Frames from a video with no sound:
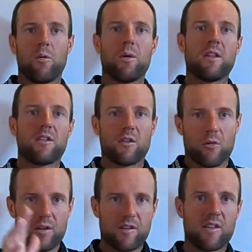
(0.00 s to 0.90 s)
went
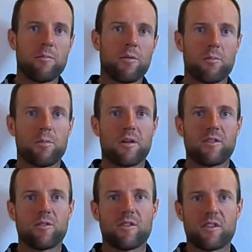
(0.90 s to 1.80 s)
over the Simplon
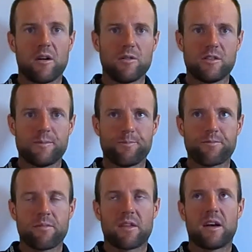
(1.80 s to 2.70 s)
Pass to the south,
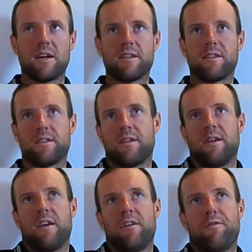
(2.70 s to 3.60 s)
and
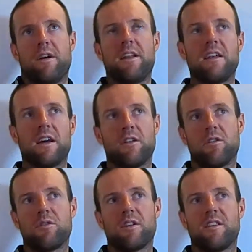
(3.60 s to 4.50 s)
finally I
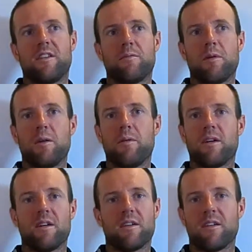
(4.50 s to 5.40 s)
know that it's
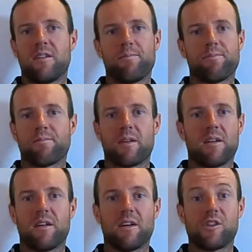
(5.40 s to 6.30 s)
maybe a
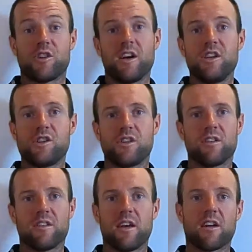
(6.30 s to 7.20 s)

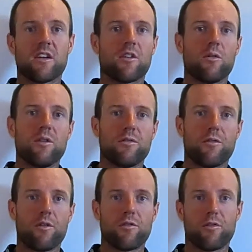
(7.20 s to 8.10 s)
change. They can go in
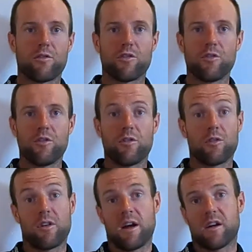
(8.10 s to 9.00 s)
front for sure,
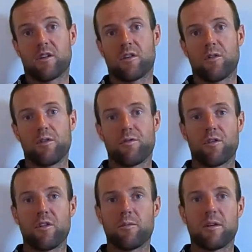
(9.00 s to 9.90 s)
or I can go in
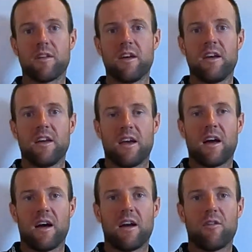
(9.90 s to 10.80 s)
front, but
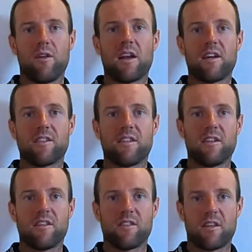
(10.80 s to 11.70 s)
I realized that
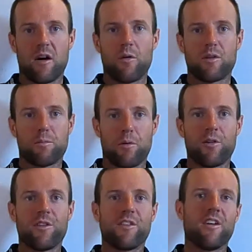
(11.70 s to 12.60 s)
it's now the
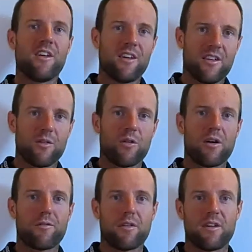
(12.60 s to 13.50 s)
point to
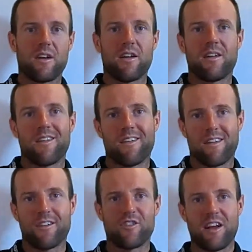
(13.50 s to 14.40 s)
have a
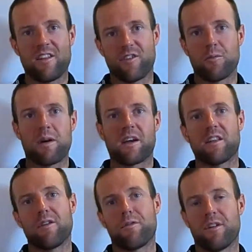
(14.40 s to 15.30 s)
chance to make a
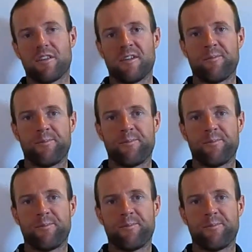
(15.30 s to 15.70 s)
difference.